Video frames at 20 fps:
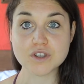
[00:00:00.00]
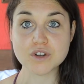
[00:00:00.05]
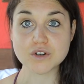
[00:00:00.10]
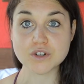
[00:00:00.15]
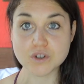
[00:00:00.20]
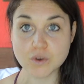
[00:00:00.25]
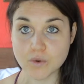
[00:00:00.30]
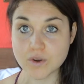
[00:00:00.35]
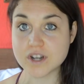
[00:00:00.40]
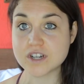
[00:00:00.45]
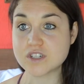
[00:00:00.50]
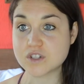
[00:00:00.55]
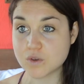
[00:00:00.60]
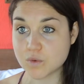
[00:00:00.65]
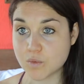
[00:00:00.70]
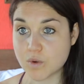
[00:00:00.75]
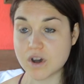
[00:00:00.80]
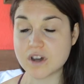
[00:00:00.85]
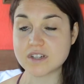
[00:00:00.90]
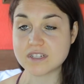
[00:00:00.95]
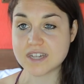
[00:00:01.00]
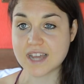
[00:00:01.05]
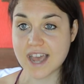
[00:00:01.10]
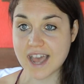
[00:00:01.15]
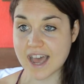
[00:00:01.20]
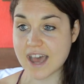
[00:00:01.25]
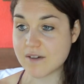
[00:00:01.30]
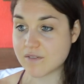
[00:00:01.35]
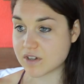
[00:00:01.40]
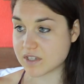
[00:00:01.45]
you're going to want to
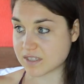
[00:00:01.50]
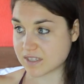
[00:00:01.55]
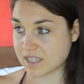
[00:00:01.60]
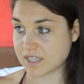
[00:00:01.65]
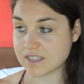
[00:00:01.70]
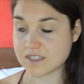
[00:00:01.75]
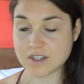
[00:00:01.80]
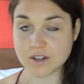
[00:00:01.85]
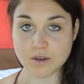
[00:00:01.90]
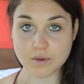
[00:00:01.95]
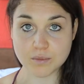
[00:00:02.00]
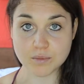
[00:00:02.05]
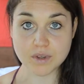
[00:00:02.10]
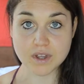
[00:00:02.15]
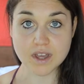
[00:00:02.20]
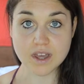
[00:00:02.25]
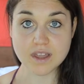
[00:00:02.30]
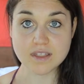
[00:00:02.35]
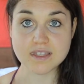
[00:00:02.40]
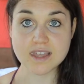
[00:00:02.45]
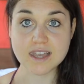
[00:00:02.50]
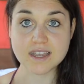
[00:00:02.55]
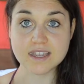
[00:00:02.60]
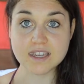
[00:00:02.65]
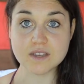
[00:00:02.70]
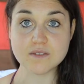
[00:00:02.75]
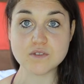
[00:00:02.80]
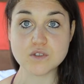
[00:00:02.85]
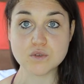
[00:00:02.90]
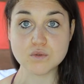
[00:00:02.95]
have a system that
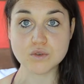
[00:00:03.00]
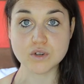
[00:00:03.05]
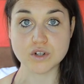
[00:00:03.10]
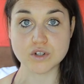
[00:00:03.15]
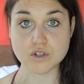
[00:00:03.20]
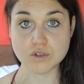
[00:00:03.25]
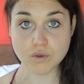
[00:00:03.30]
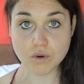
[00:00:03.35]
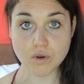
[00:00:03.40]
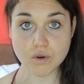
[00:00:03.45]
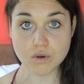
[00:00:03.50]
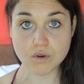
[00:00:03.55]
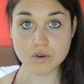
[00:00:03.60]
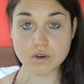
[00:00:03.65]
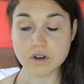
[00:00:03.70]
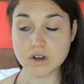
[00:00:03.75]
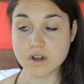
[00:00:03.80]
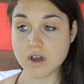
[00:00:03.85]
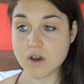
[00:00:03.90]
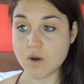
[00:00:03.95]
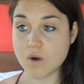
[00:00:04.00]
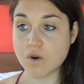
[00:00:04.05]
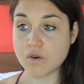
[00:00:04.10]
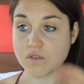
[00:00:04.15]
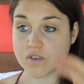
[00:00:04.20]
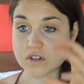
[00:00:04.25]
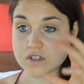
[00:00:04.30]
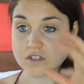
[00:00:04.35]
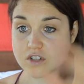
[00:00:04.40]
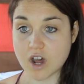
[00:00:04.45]
gives you control
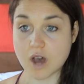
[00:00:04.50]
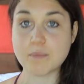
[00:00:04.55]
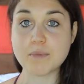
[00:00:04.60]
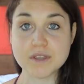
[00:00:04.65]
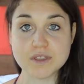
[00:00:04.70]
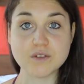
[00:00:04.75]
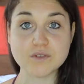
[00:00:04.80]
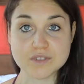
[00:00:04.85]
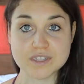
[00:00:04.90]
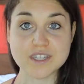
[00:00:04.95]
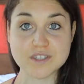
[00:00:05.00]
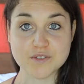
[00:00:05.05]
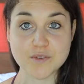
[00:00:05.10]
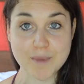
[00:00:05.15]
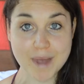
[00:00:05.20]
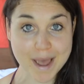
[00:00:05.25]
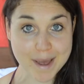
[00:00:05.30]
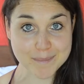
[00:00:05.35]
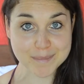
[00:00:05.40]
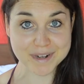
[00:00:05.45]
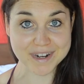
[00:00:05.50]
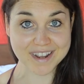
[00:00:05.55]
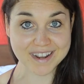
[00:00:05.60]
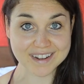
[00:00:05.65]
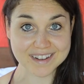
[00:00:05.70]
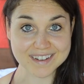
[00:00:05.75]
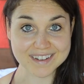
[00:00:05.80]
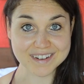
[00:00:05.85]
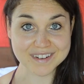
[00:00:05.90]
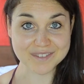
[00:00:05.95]
over stopping those things from happening,
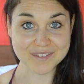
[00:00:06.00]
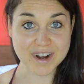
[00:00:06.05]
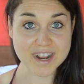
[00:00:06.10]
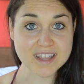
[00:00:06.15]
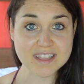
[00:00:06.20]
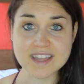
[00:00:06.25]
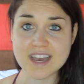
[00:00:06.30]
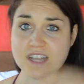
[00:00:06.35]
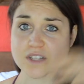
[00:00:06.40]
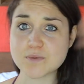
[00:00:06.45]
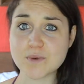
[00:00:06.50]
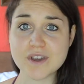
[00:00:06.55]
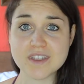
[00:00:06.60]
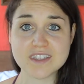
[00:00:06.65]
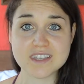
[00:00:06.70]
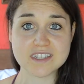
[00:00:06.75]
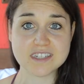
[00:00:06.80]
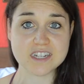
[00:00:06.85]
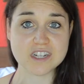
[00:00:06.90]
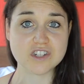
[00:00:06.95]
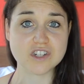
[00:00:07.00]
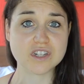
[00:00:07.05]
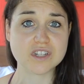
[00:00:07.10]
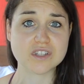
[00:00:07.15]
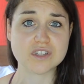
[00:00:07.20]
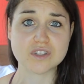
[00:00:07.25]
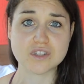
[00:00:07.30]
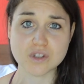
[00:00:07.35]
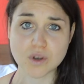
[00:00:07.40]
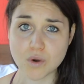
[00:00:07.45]
right? That's why this teaching is
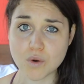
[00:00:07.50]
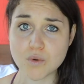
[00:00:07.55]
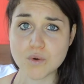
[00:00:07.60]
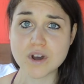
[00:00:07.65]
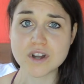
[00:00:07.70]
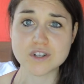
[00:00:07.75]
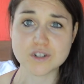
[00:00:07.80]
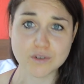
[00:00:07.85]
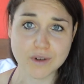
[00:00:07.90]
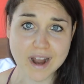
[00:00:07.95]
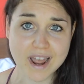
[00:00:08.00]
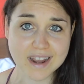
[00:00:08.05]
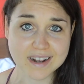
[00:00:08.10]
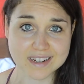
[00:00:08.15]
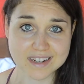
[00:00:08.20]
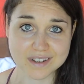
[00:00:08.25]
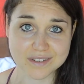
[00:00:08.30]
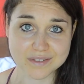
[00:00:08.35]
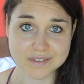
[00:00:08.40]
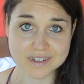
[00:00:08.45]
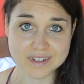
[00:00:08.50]
so attractive.